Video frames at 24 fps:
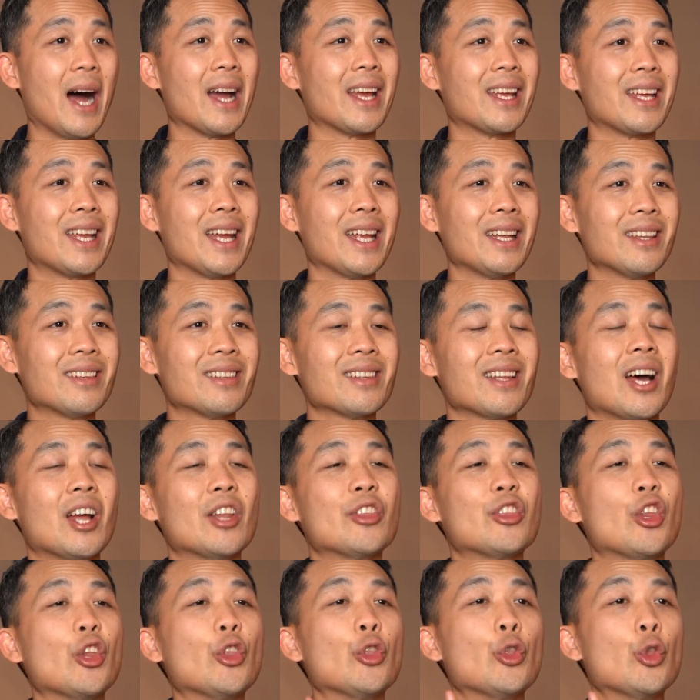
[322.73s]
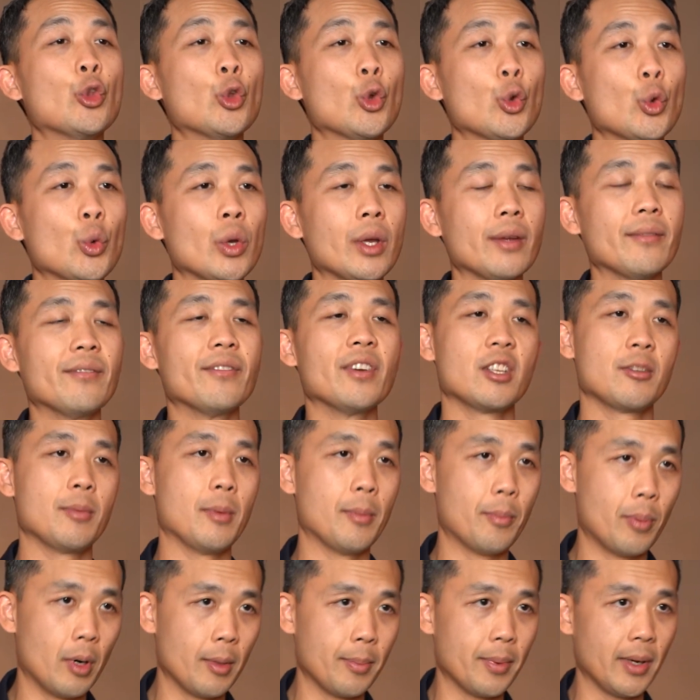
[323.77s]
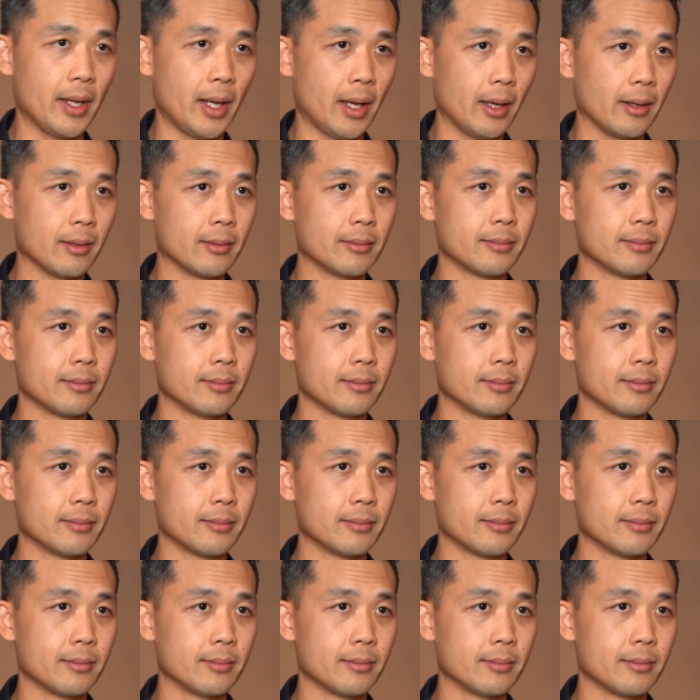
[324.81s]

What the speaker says: against the new investment property.